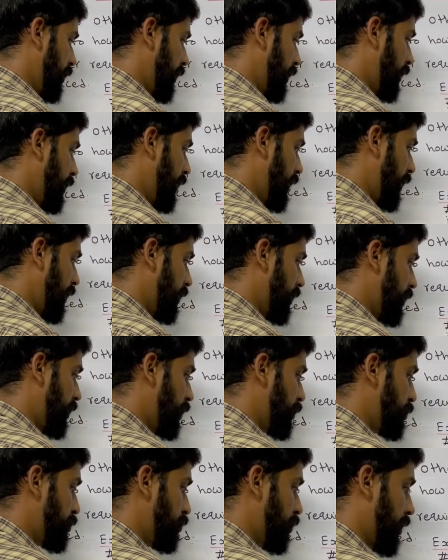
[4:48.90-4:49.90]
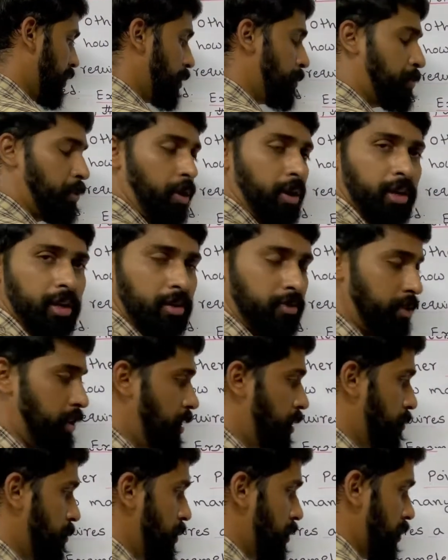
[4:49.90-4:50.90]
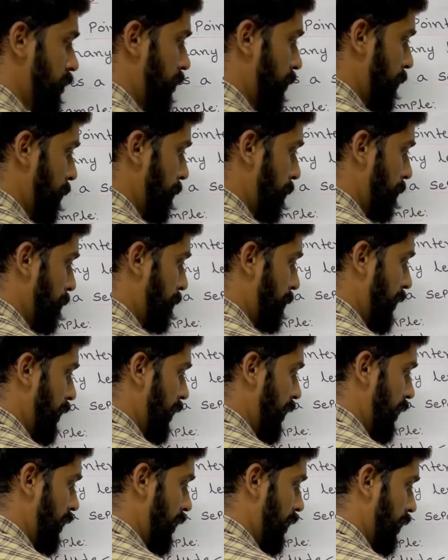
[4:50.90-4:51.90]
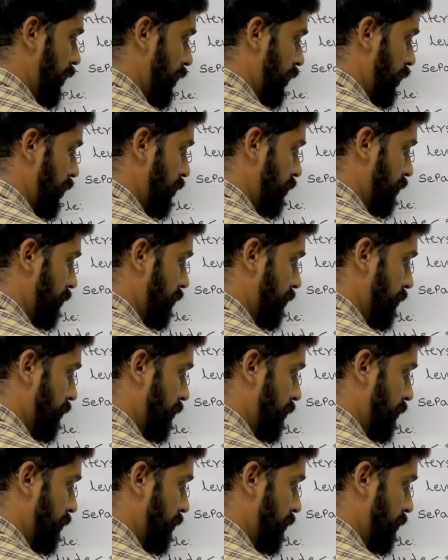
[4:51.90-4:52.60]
here these two are the pointer variables p, q.